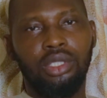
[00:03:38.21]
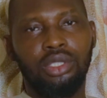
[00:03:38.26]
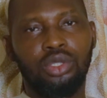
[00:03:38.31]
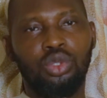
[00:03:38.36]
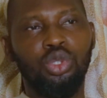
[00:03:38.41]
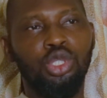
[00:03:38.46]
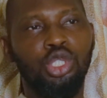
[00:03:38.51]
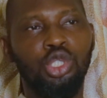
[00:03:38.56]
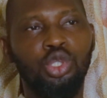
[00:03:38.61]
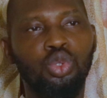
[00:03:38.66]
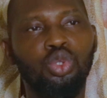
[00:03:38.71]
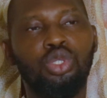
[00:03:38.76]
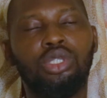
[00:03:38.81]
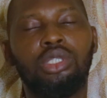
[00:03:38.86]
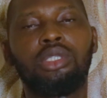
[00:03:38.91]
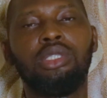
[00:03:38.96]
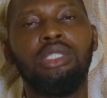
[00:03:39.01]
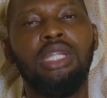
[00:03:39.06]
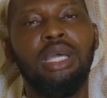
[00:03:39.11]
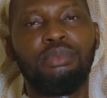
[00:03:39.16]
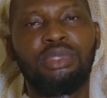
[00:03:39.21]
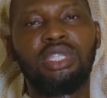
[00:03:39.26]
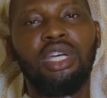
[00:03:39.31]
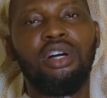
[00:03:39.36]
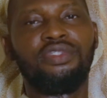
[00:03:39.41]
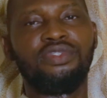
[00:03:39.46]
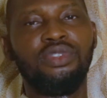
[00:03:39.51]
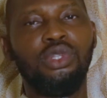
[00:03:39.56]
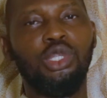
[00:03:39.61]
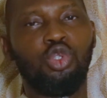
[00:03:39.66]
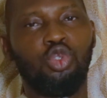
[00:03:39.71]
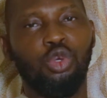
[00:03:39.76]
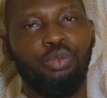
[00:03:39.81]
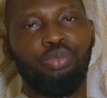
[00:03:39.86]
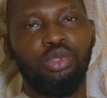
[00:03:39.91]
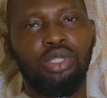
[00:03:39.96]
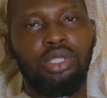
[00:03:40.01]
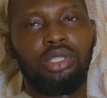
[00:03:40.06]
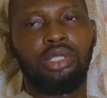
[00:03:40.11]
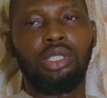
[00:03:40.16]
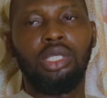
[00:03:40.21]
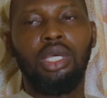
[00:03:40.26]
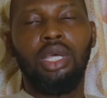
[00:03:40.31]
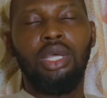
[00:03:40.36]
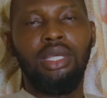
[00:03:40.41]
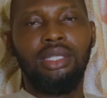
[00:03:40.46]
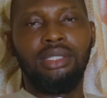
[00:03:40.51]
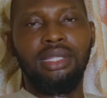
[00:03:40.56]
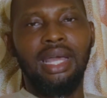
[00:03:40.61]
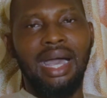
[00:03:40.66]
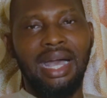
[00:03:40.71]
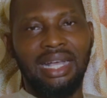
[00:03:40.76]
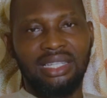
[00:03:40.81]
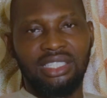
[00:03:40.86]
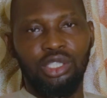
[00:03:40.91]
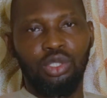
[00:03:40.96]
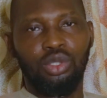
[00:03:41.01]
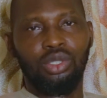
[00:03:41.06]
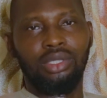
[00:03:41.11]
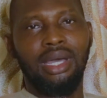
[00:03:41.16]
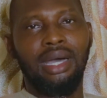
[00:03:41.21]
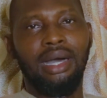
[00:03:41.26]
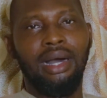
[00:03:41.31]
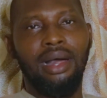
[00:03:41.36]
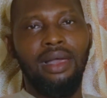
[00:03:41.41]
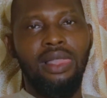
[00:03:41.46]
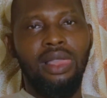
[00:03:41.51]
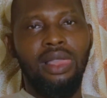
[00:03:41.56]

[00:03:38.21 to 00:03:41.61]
So the youth themselves need to put their acts in order